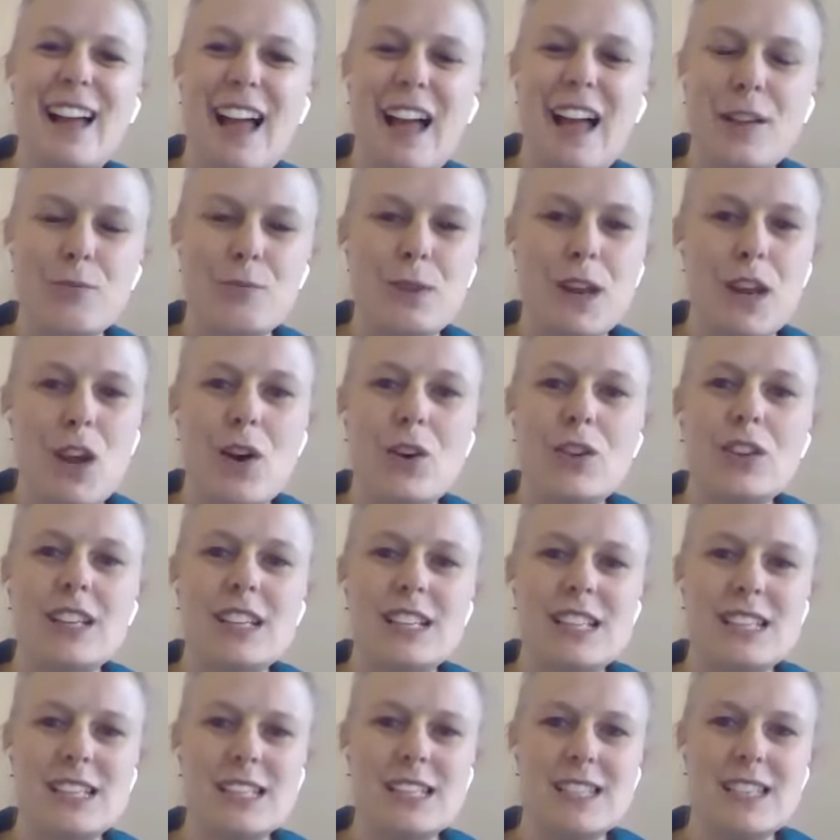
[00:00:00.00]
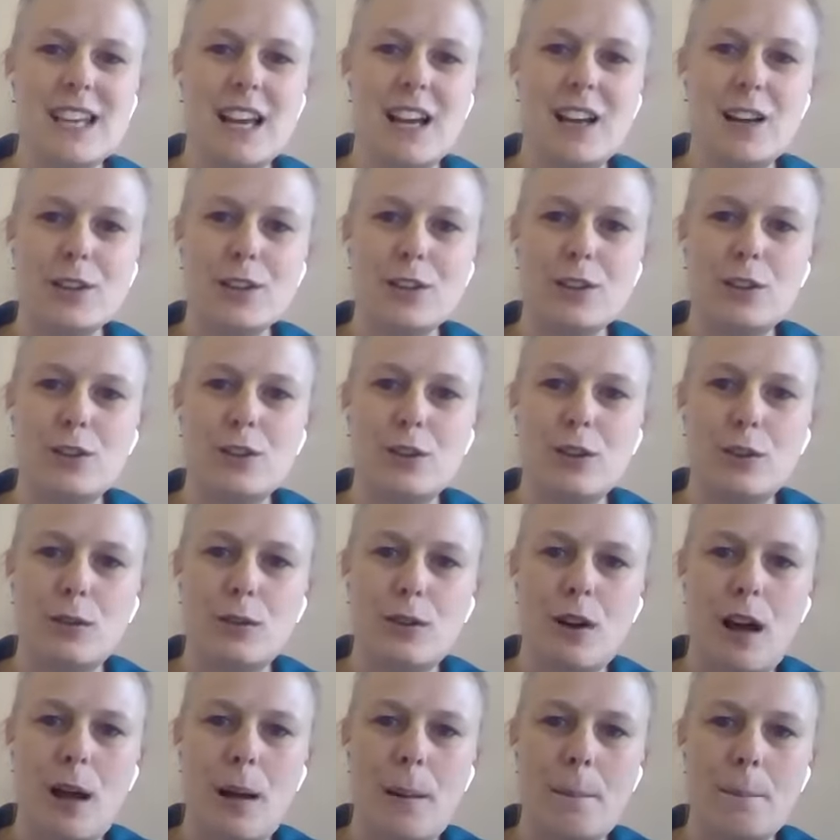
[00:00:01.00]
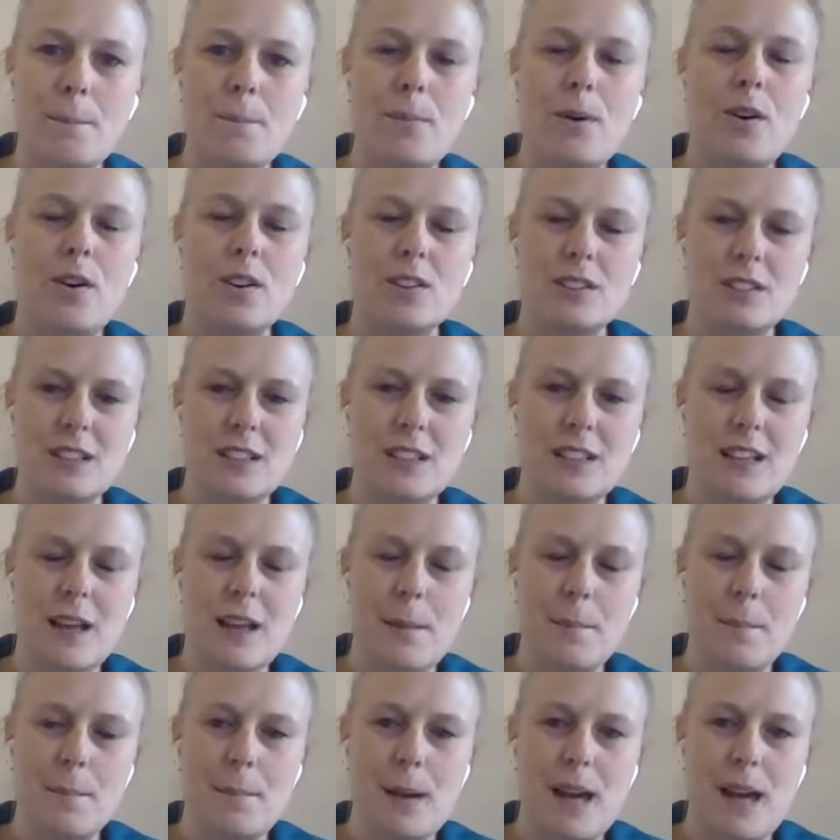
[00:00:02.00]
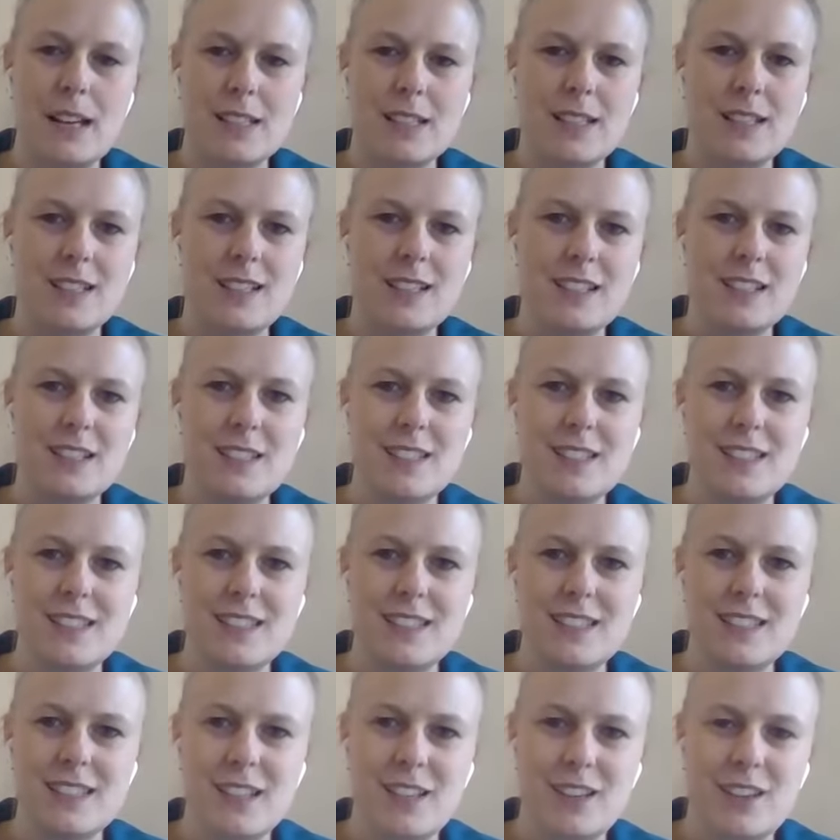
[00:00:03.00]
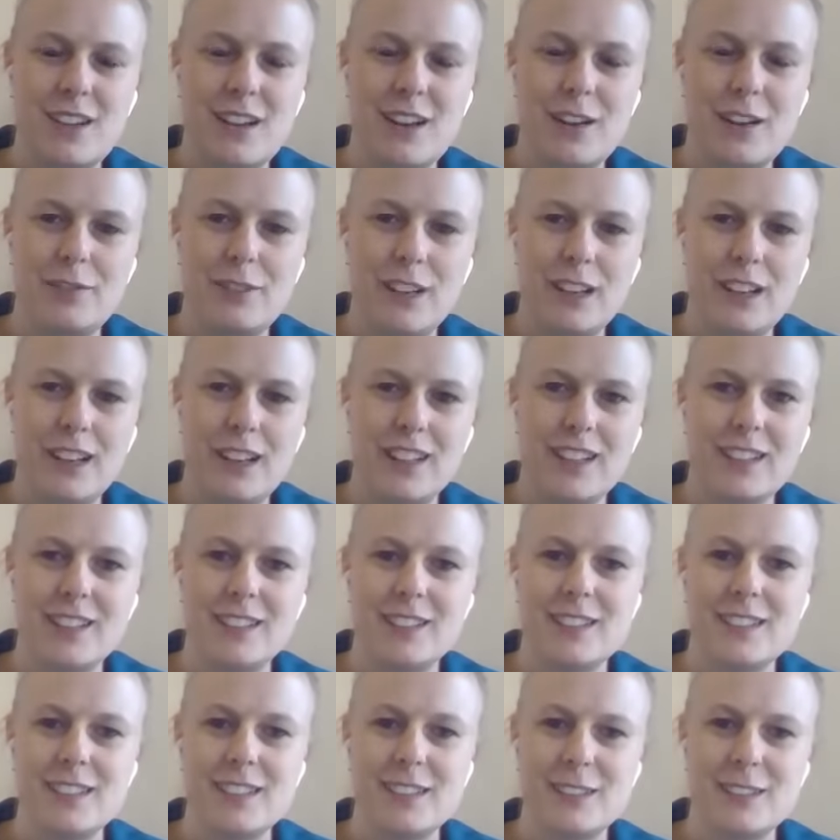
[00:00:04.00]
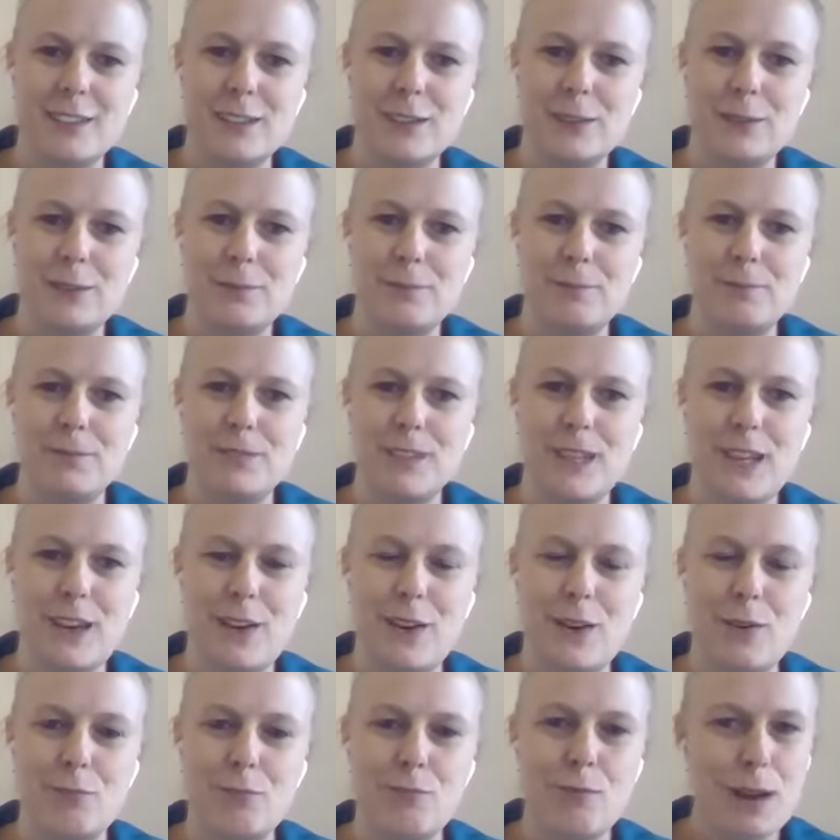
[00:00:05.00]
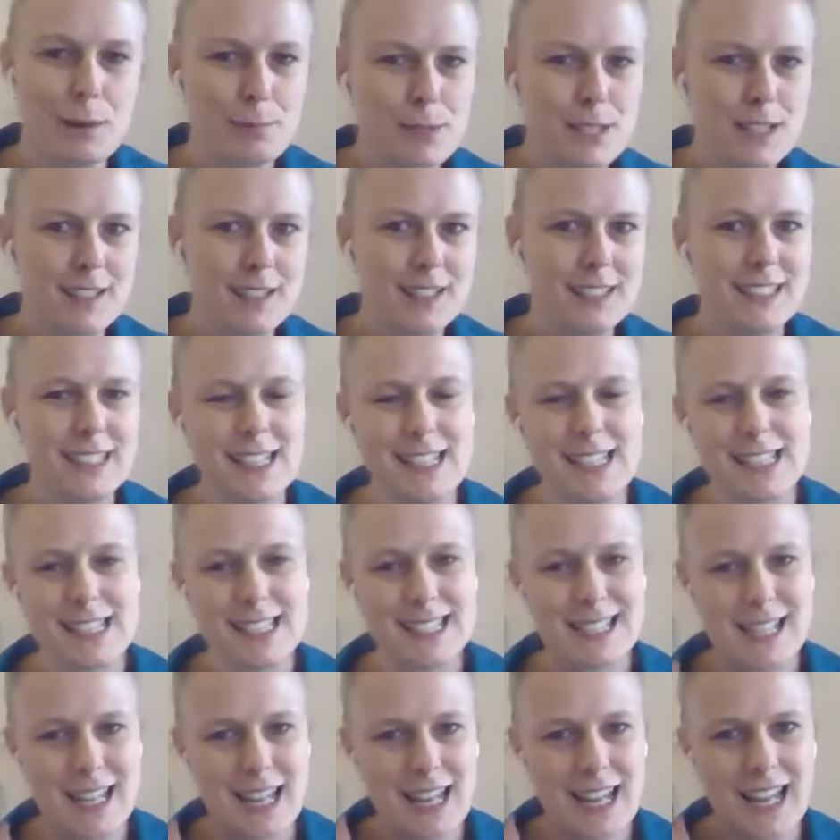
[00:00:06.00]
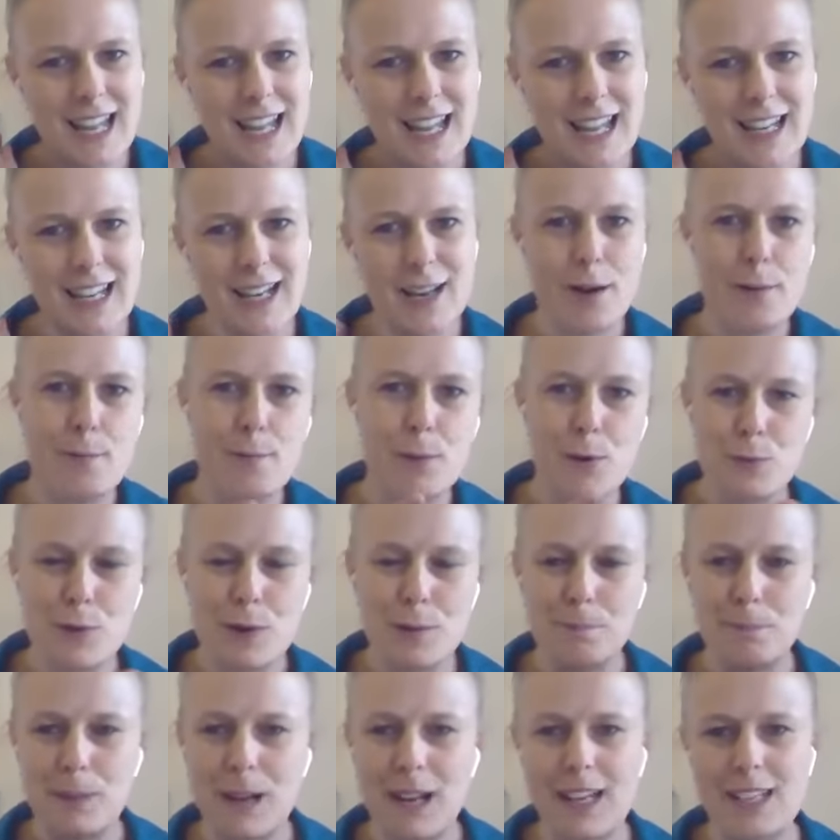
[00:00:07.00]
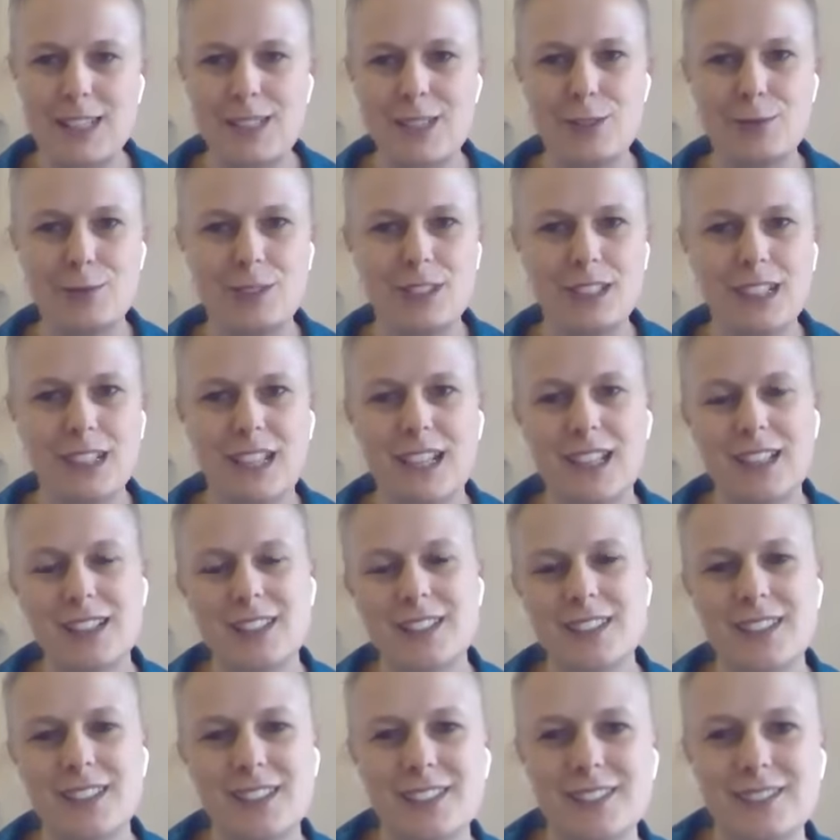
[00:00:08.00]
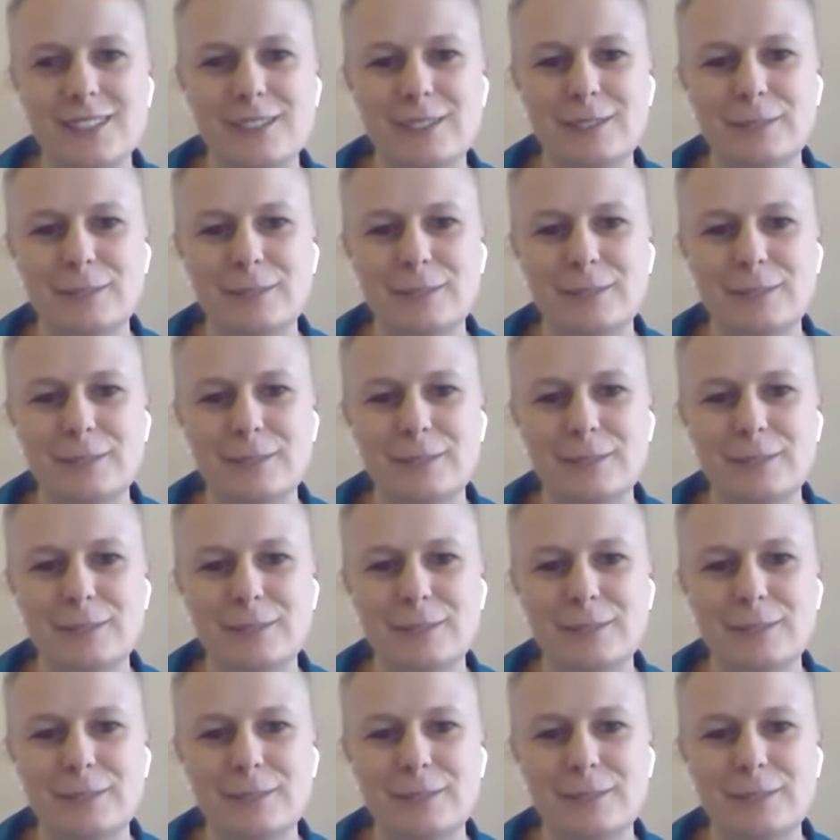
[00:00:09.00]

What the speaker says: And we only sell through partnered ambassadors in South Africa. So, yeah, website is the #1 place you want to go to.